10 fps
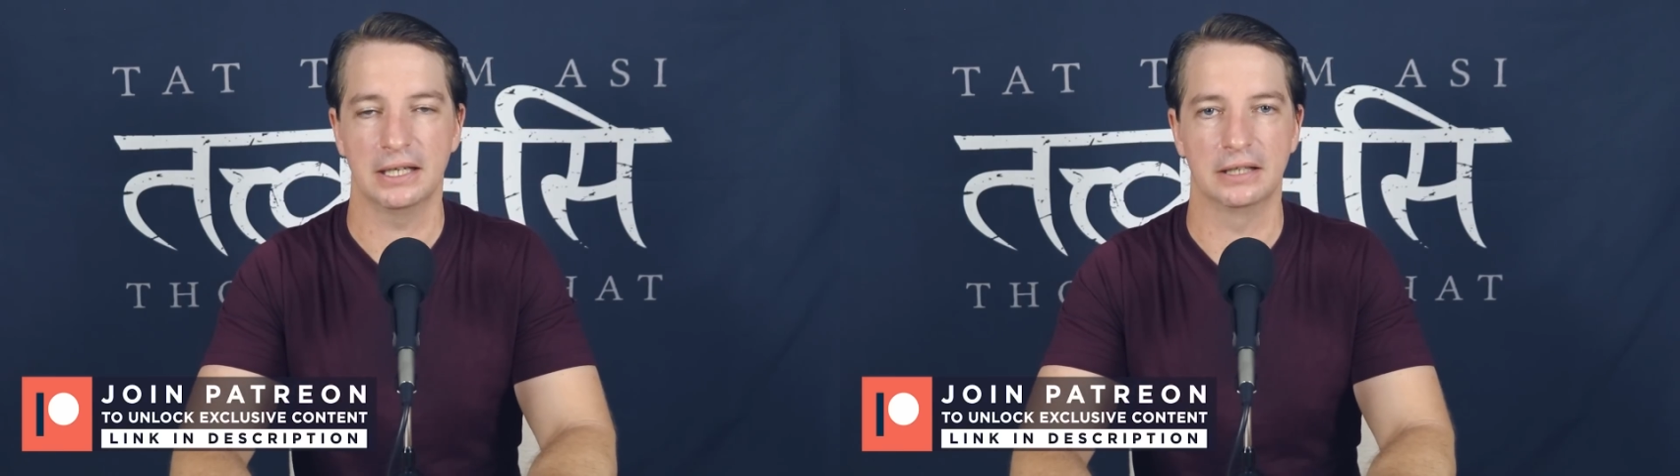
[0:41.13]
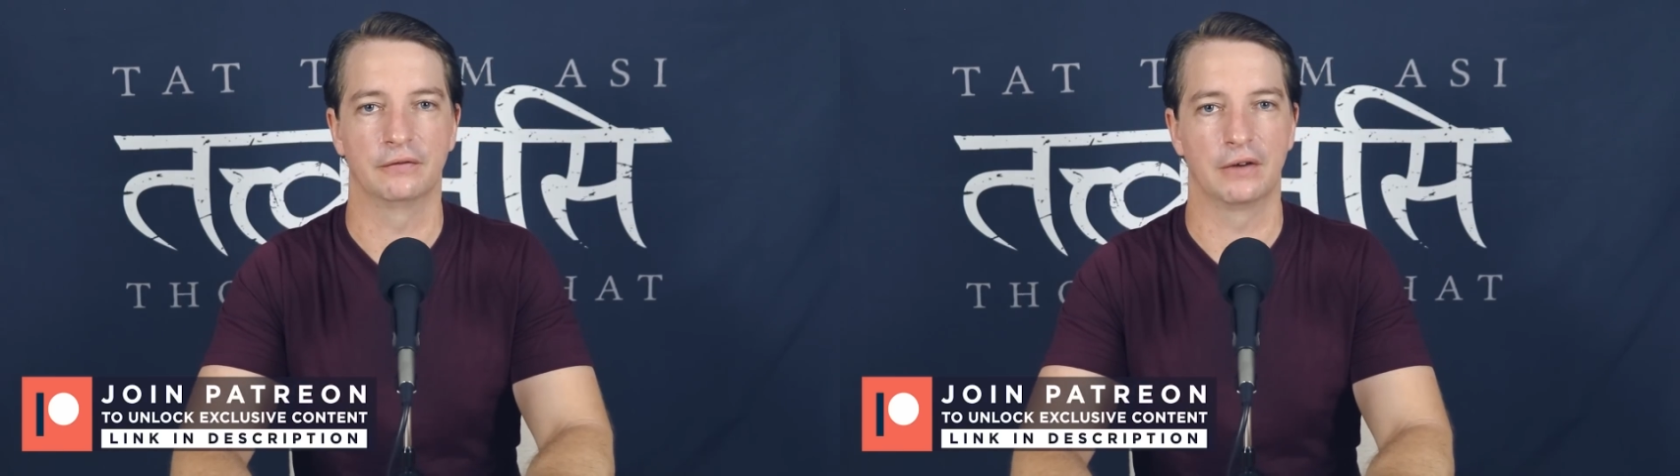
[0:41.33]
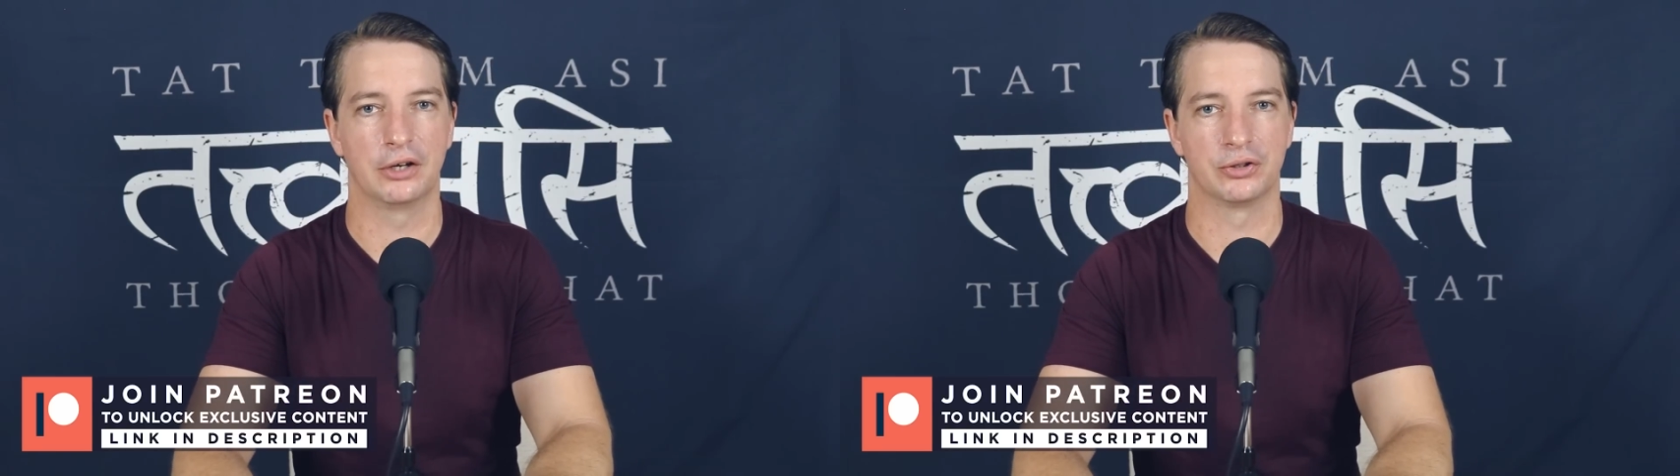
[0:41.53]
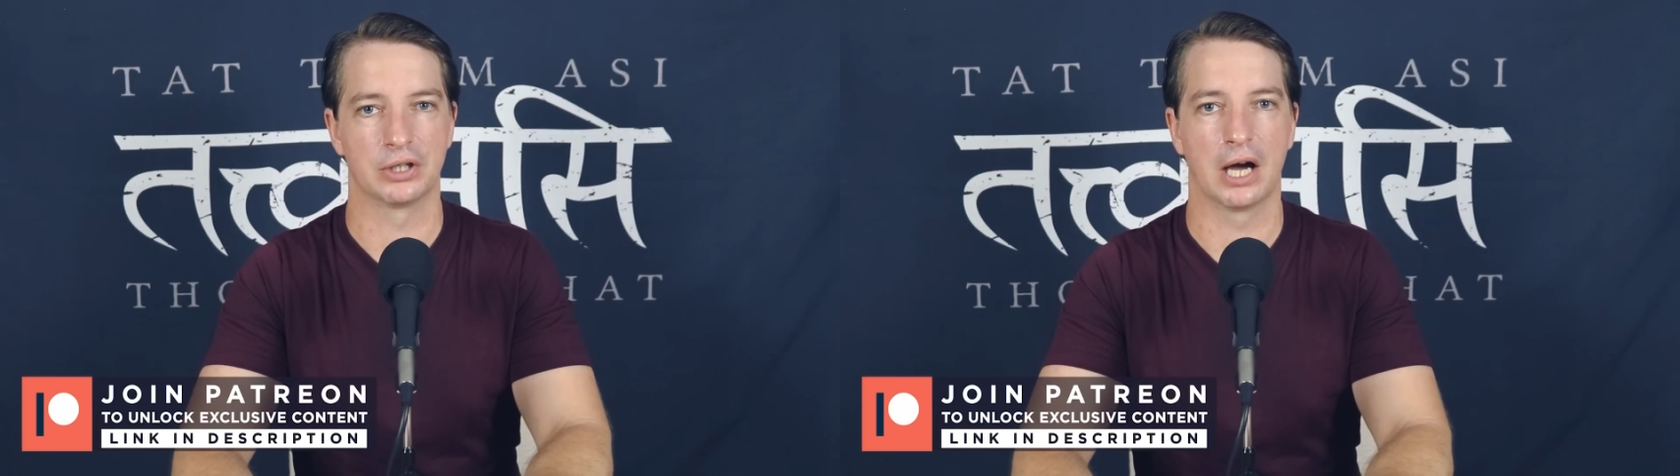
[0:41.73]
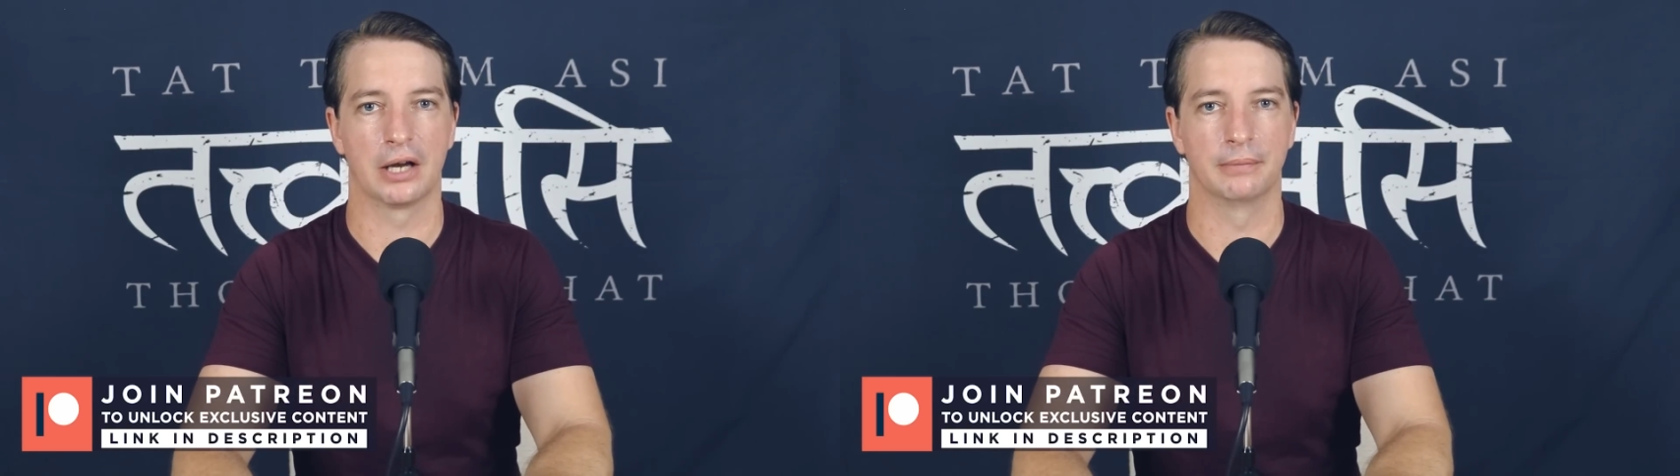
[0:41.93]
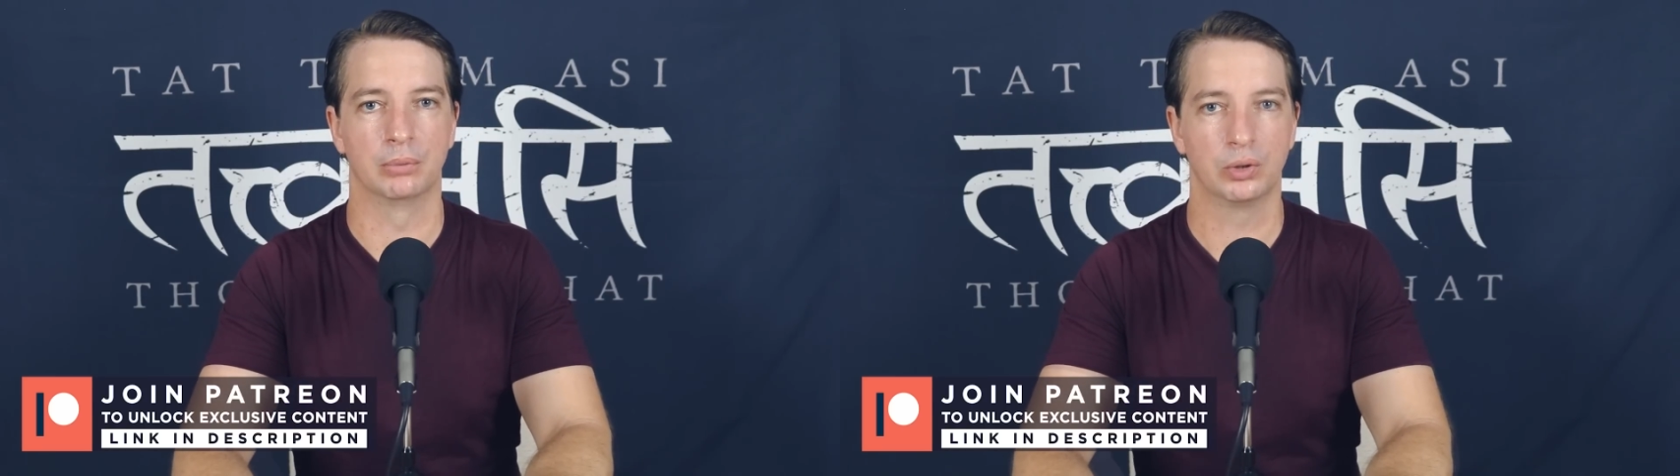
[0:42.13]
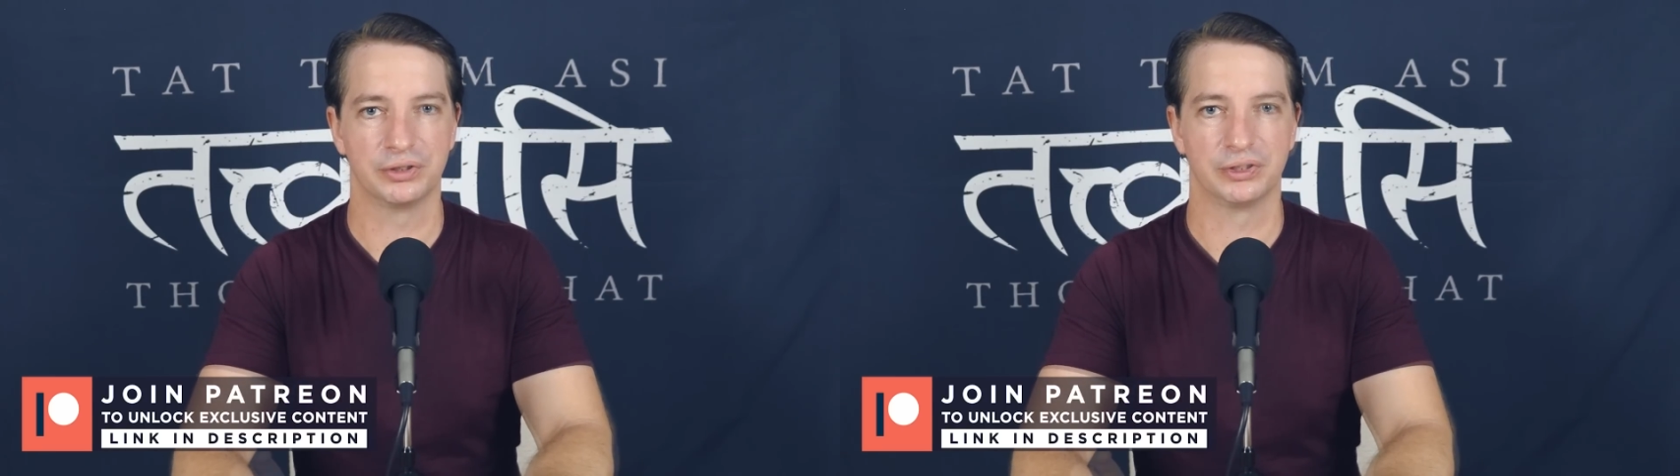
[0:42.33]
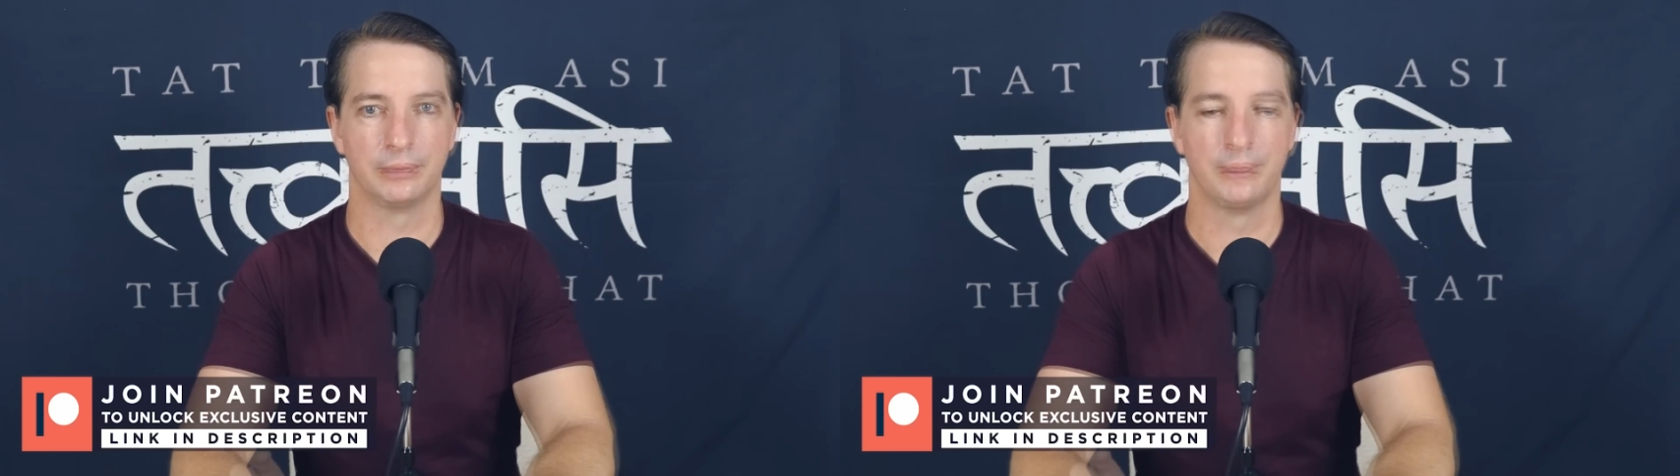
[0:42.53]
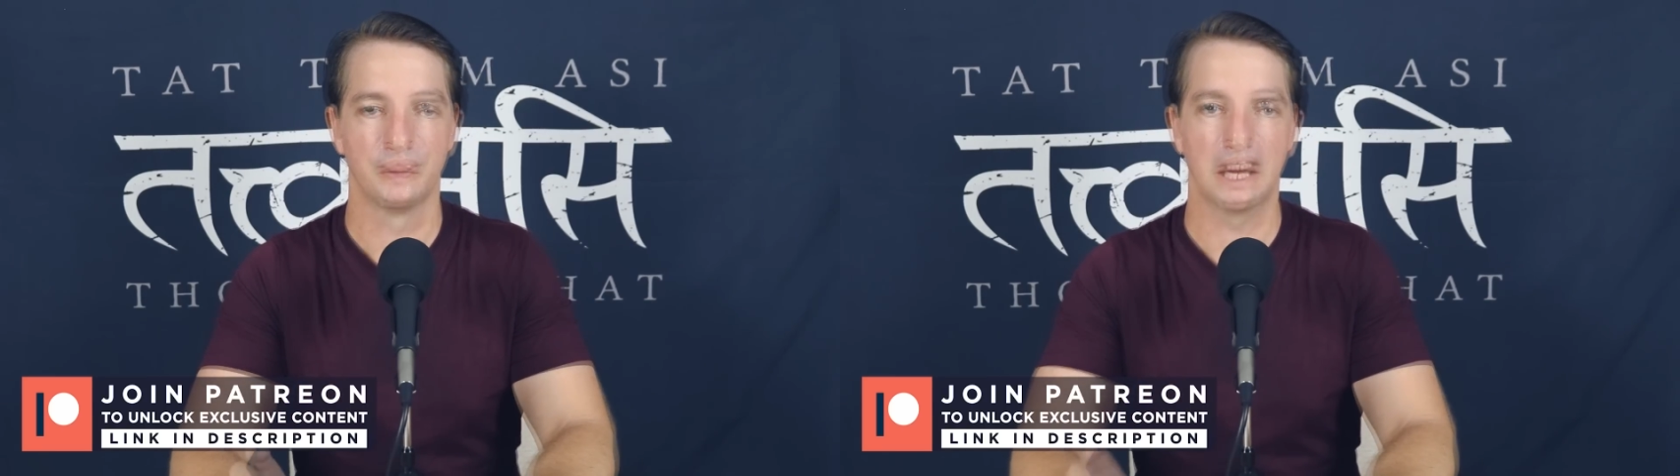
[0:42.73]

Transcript: in Vajrayana Buddhism.